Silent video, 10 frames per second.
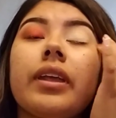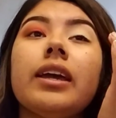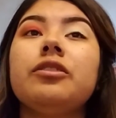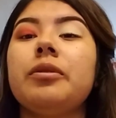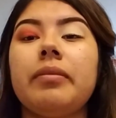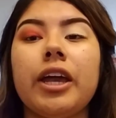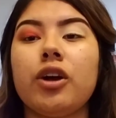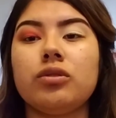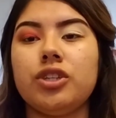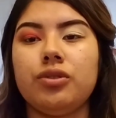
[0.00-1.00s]
it's been my
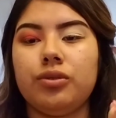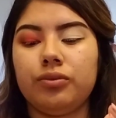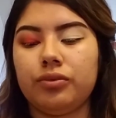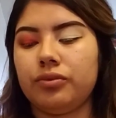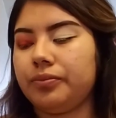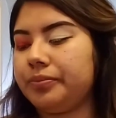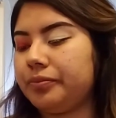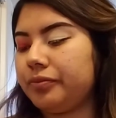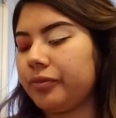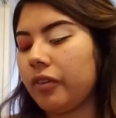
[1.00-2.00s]
go-to
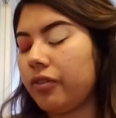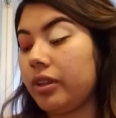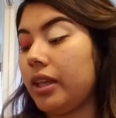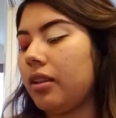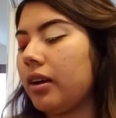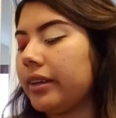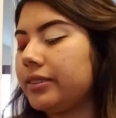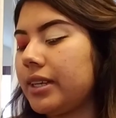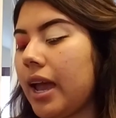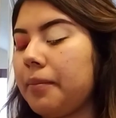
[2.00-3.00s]
for the
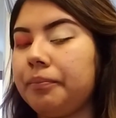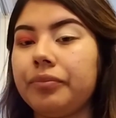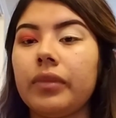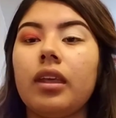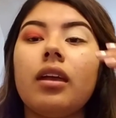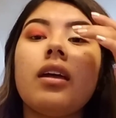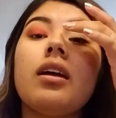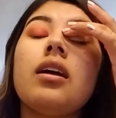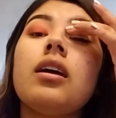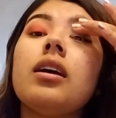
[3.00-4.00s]
longest time.
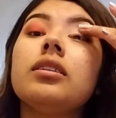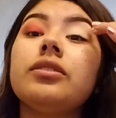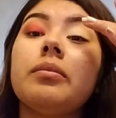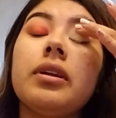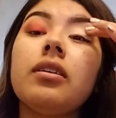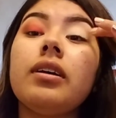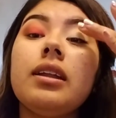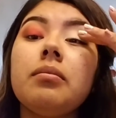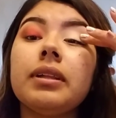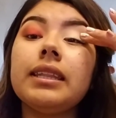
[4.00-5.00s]
So I'm going to go ahead
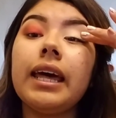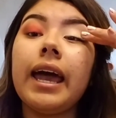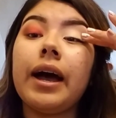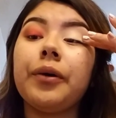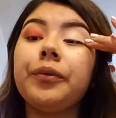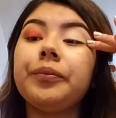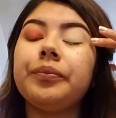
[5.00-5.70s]
and blend that out.